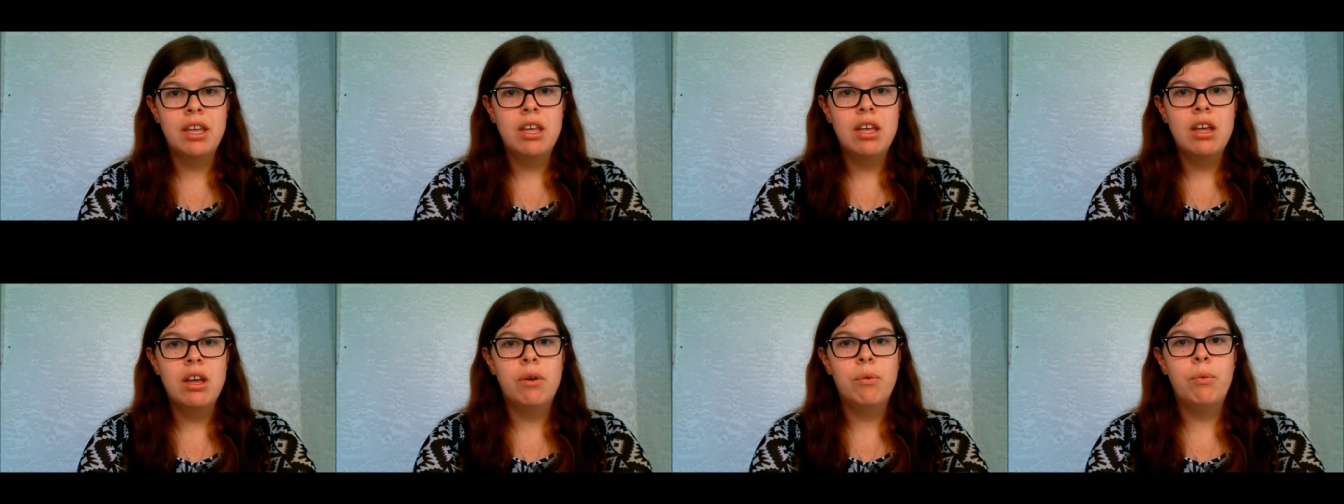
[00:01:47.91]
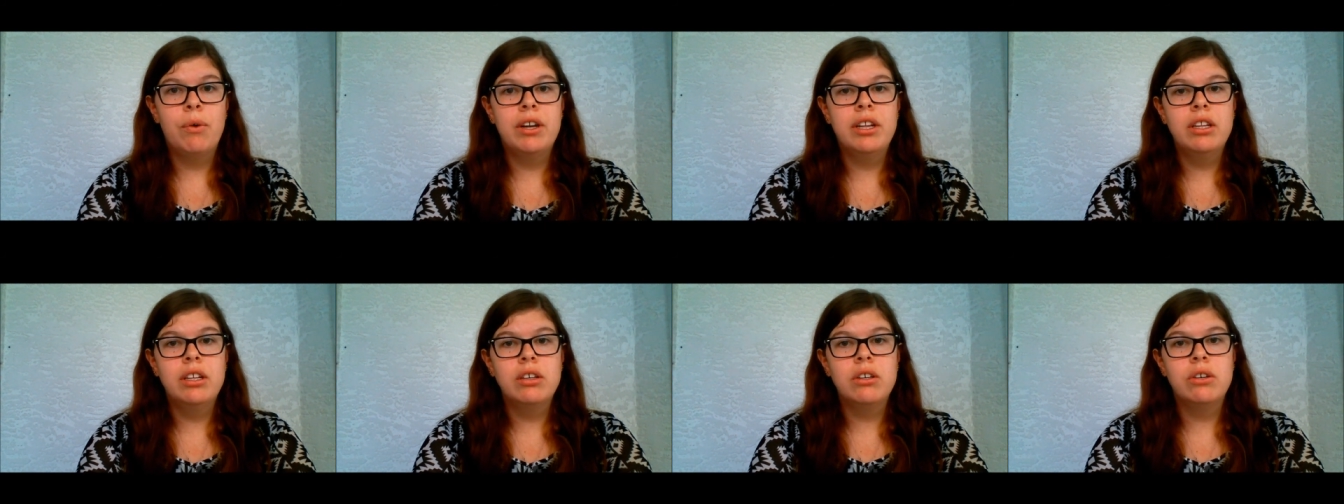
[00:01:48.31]
One of
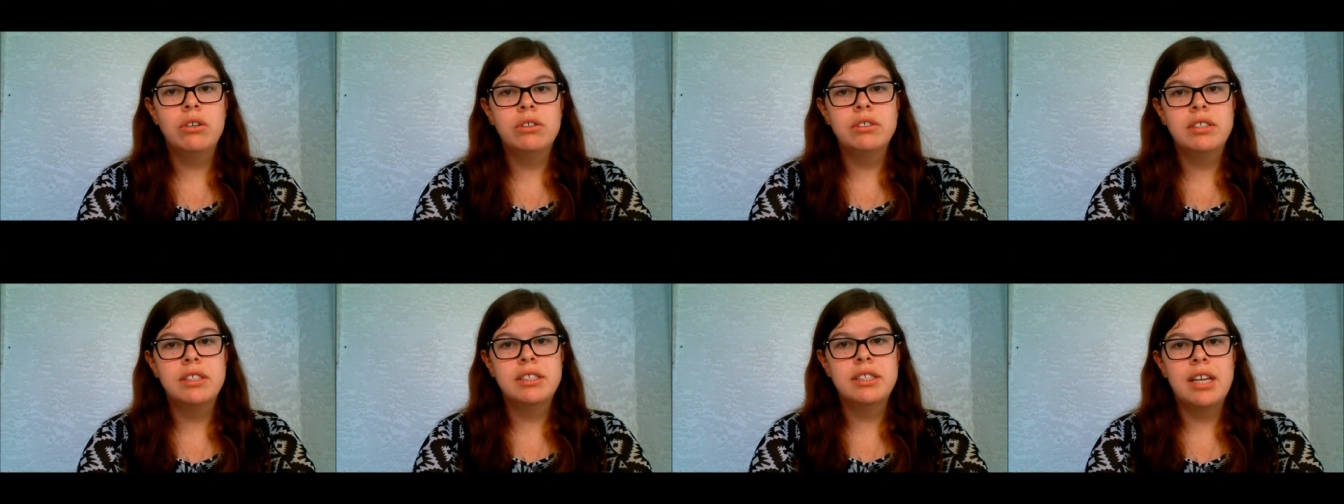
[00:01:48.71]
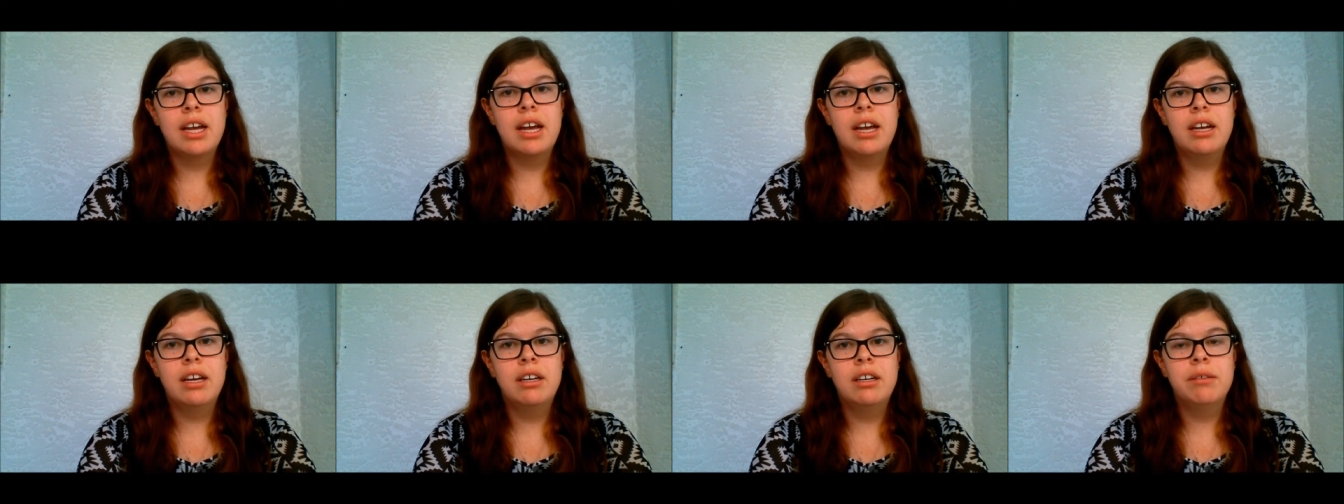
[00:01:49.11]
the goals is that
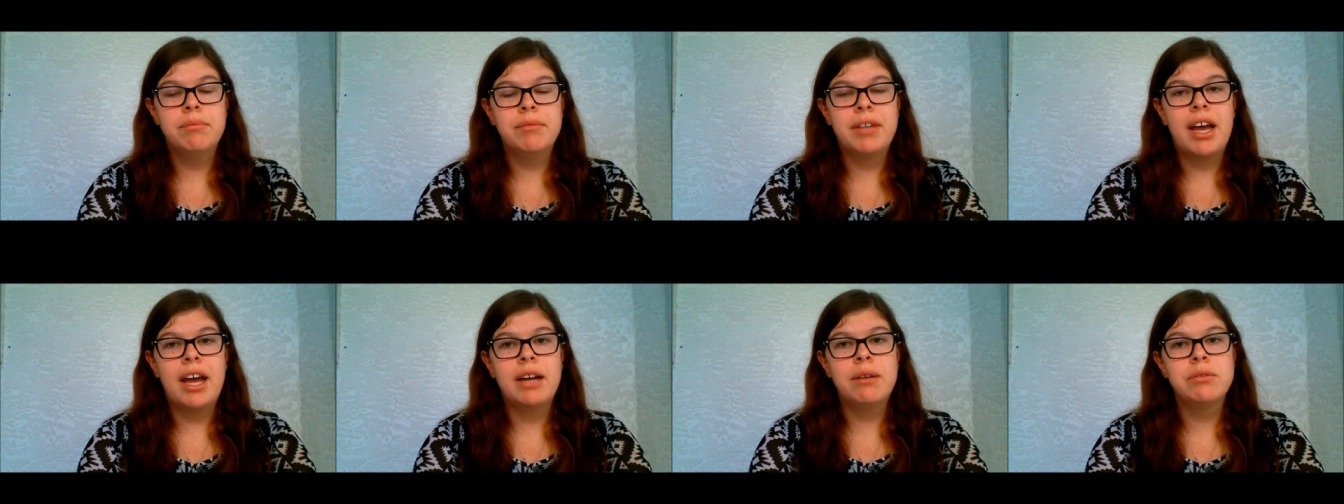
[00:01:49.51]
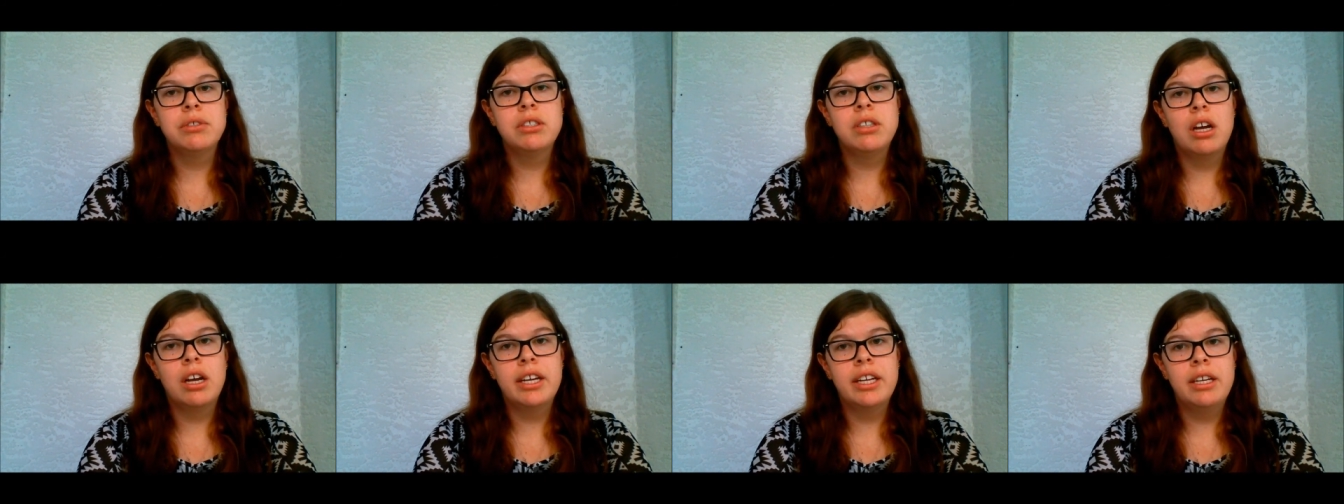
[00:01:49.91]
I was
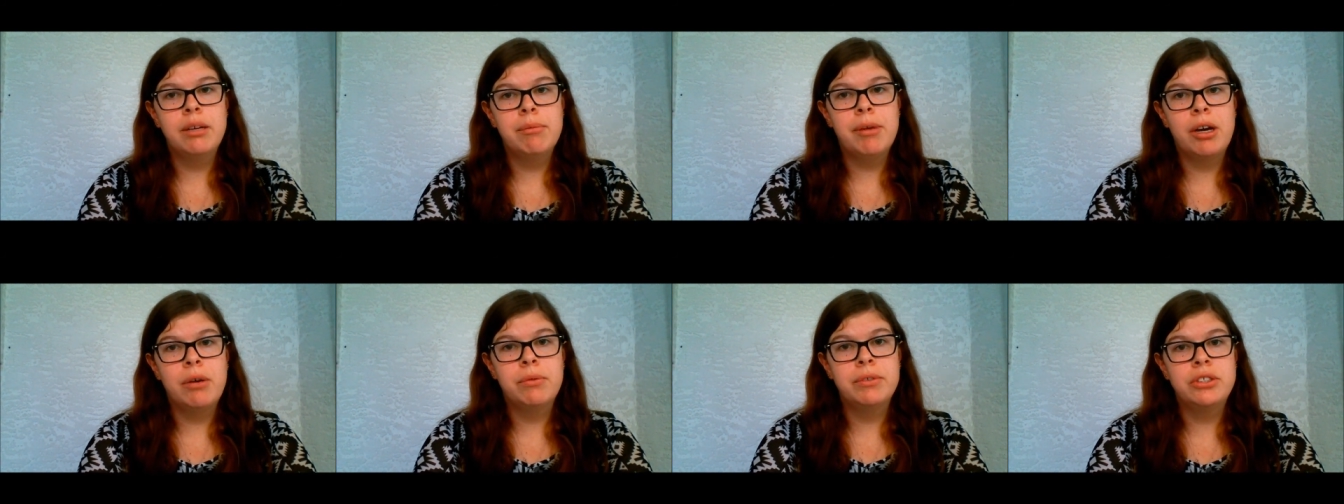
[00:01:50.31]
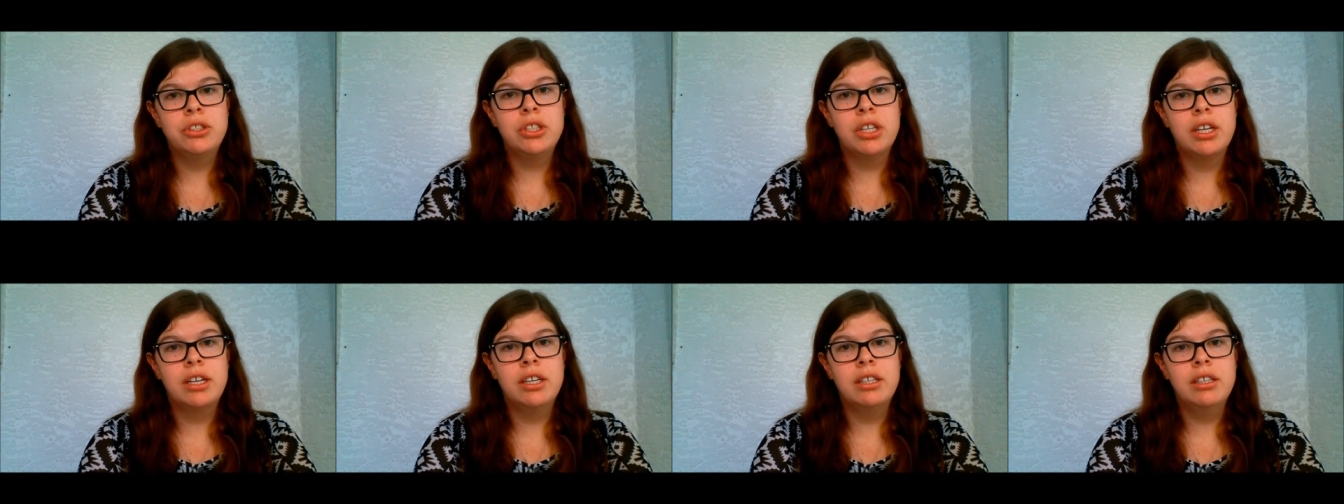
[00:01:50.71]
talking about with
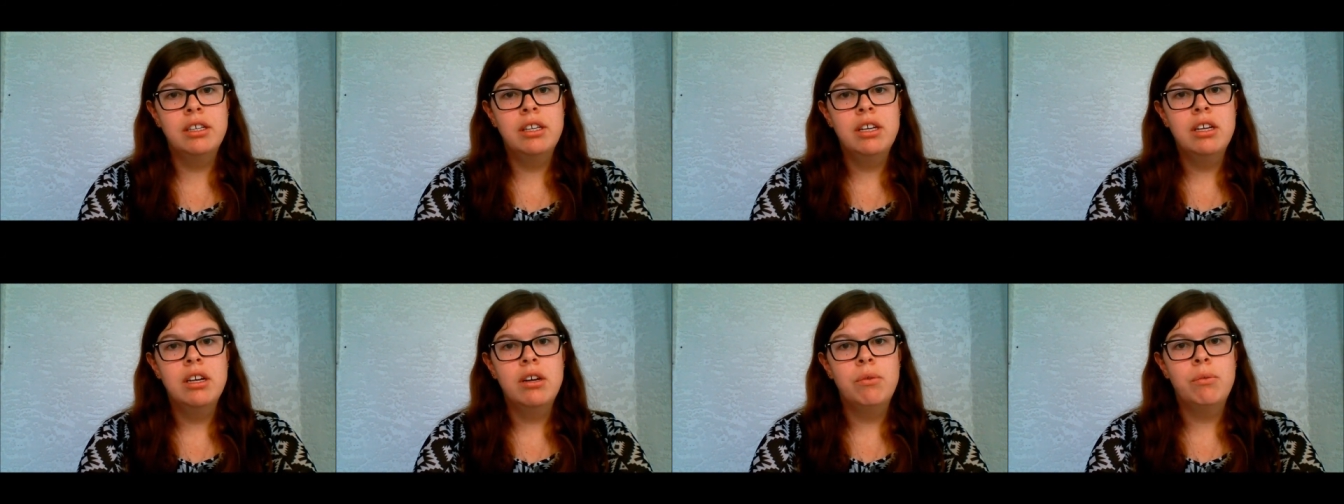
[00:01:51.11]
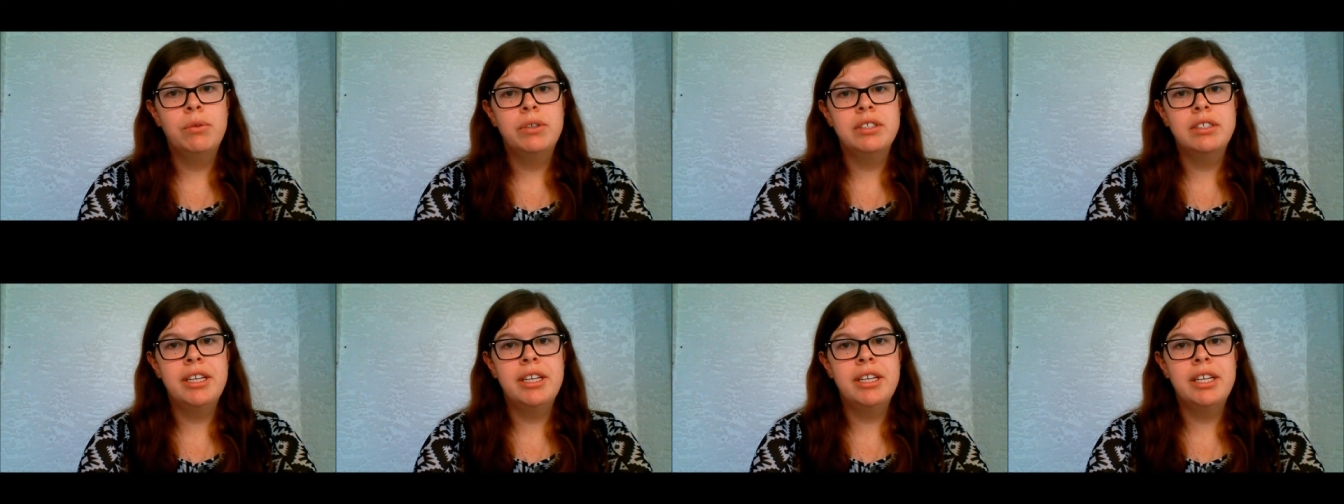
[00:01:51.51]
John was
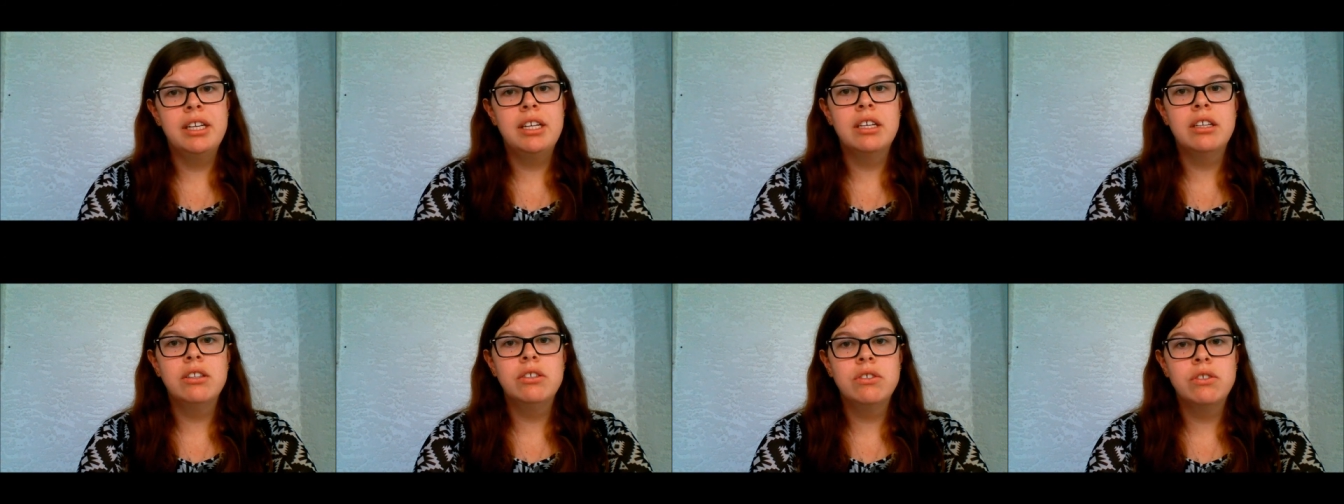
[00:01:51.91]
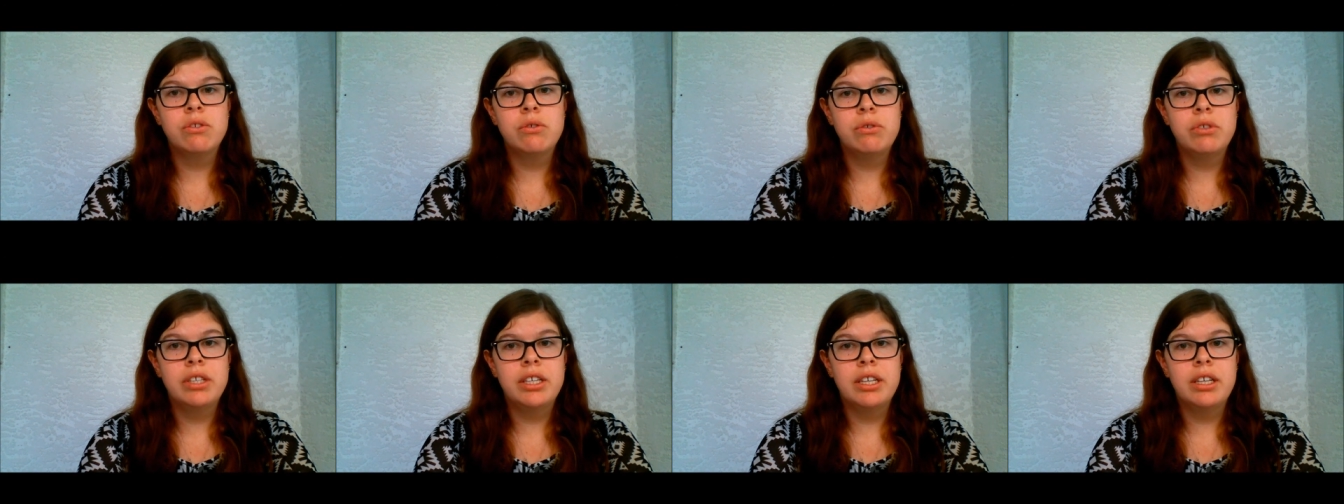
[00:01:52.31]
in the beginning of the
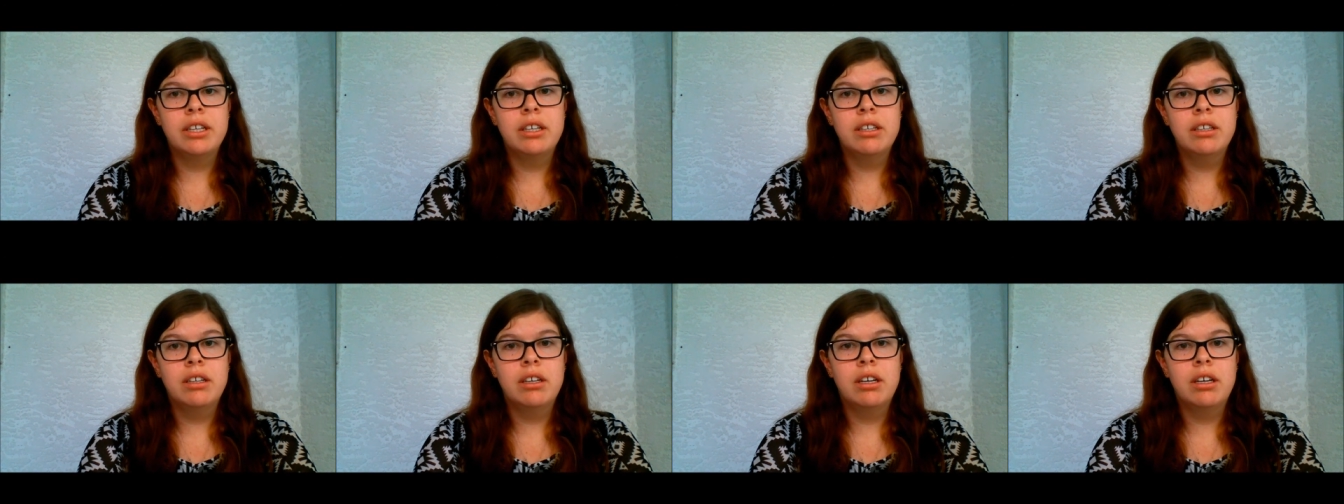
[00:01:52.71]
school year,